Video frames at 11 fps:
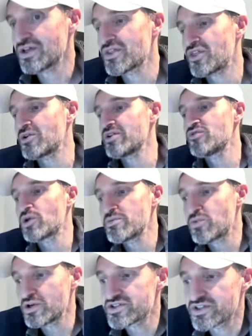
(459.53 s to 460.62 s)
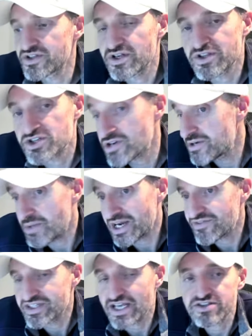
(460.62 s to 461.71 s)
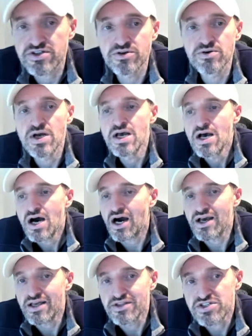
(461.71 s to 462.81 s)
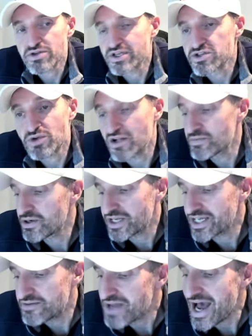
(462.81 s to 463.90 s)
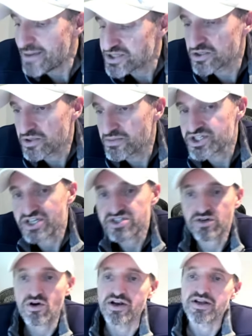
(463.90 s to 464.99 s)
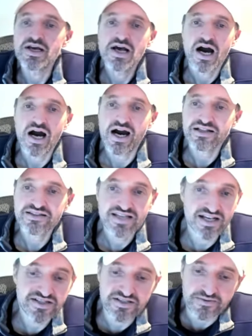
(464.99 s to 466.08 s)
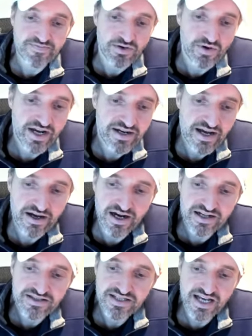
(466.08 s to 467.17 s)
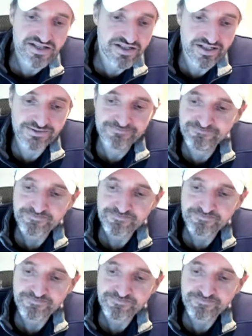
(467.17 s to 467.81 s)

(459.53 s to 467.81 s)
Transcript: you know, thirty, forty points in the in the trade. You might have a day two uh, in this thing as well. But again, absolutely majestic run. Uh, Tesla, right? Uh, Tesla